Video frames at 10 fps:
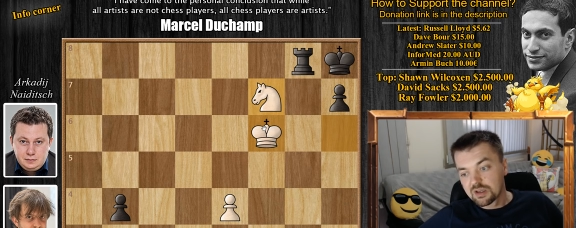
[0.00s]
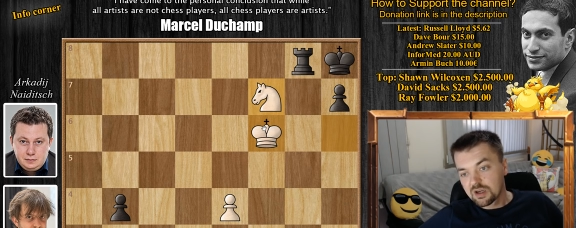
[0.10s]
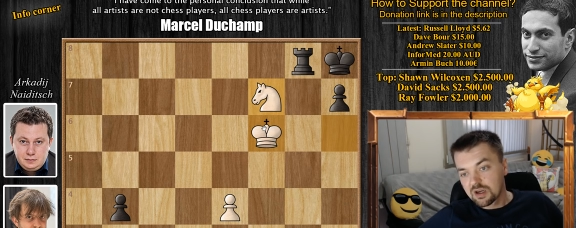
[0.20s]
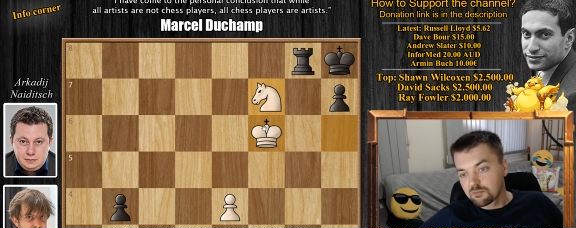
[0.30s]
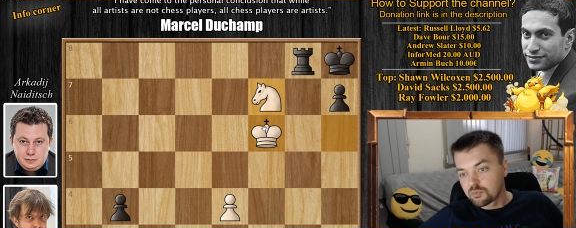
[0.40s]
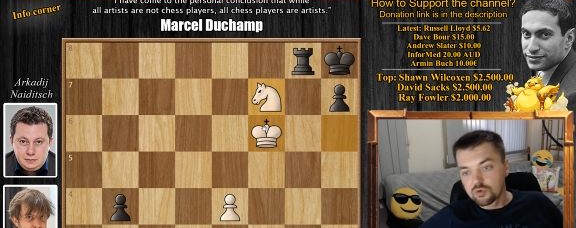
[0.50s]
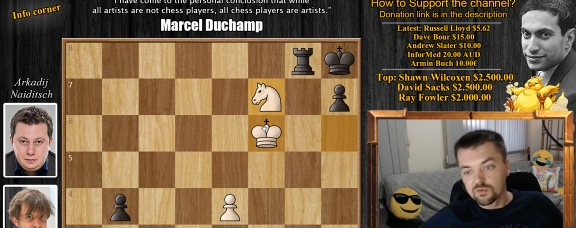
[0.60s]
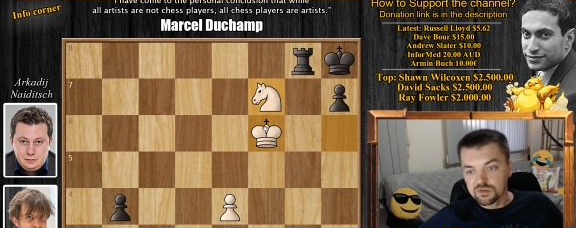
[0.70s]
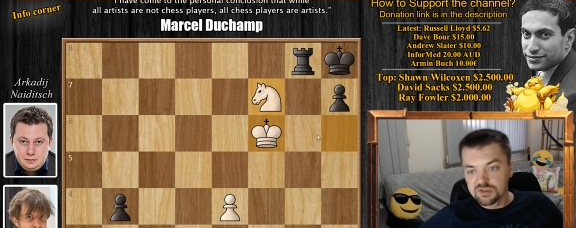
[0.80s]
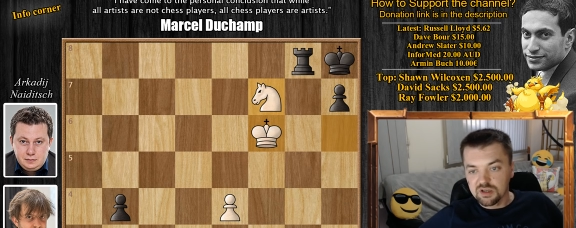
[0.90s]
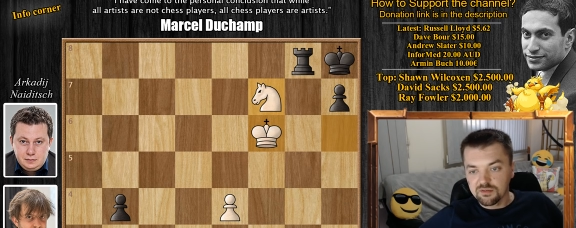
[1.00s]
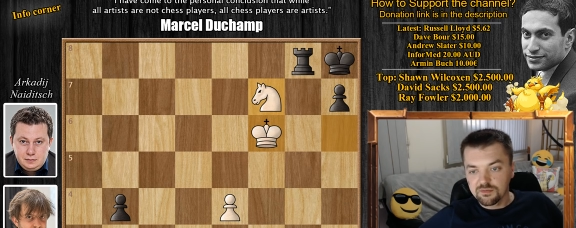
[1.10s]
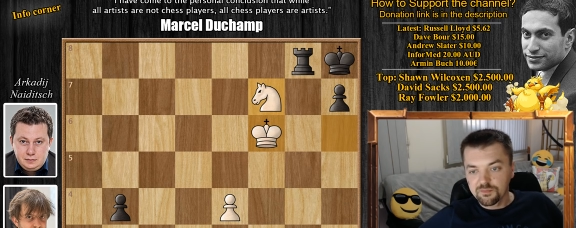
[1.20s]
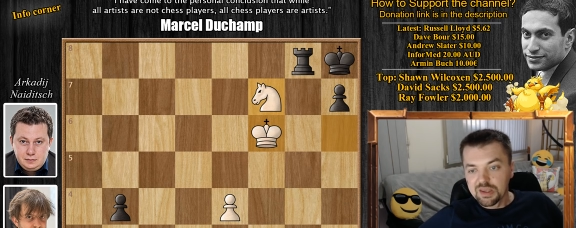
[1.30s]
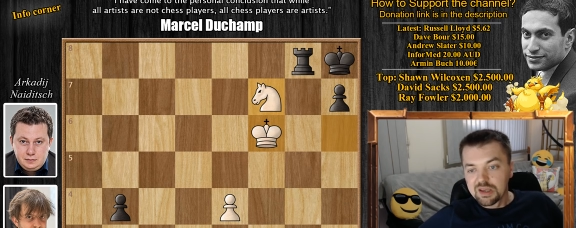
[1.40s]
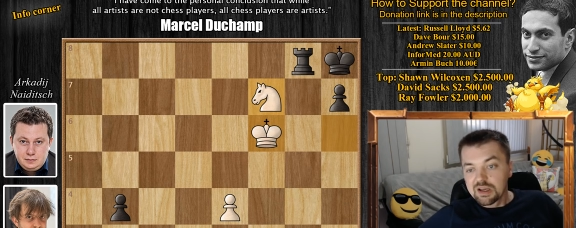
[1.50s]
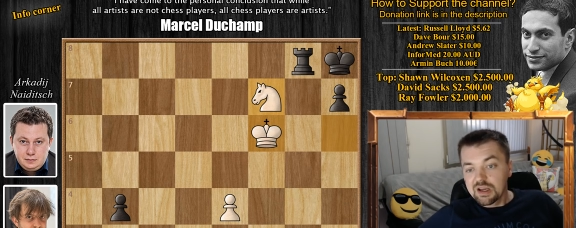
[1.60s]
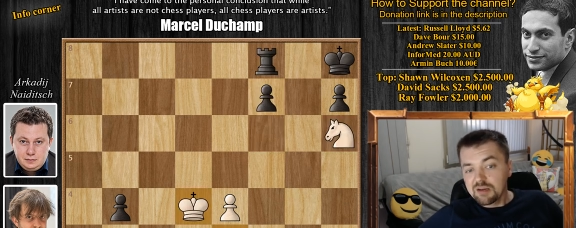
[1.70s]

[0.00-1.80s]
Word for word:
Speaker 1: Uh, beautiful stuff. Uh,